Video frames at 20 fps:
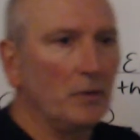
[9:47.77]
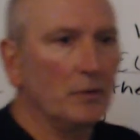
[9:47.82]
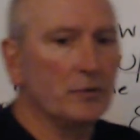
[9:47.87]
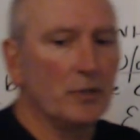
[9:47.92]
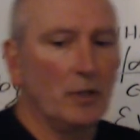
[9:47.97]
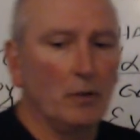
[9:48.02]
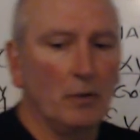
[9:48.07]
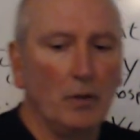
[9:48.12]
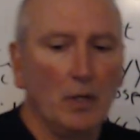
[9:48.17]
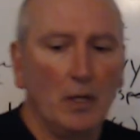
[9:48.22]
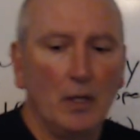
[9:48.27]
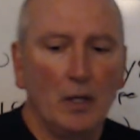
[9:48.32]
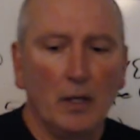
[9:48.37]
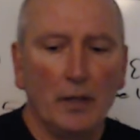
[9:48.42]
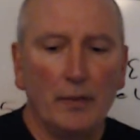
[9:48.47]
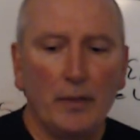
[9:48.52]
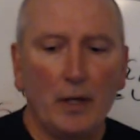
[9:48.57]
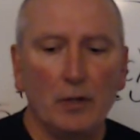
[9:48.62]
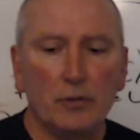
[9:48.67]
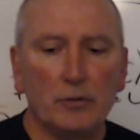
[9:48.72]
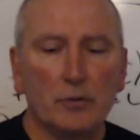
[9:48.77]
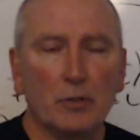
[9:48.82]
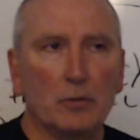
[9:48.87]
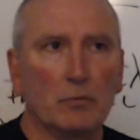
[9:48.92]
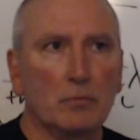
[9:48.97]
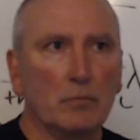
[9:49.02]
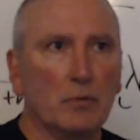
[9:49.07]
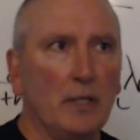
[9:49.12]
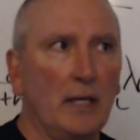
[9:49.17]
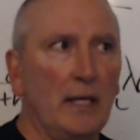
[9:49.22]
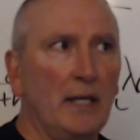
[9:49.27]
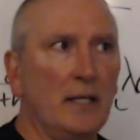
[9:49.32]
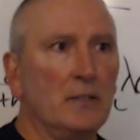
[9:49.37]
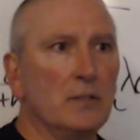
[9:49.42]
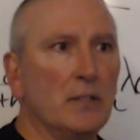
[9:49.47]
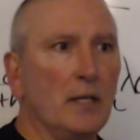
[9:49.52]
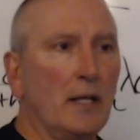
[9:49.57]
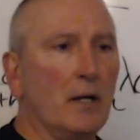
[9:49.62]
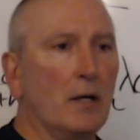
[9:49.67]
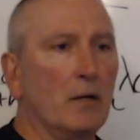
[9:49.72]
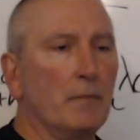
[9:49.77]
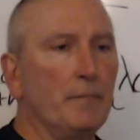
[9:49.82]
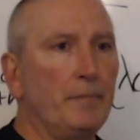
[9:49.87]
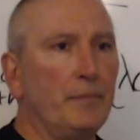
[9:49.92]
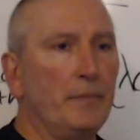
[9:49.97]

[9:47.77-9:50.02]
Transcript: So those are things that are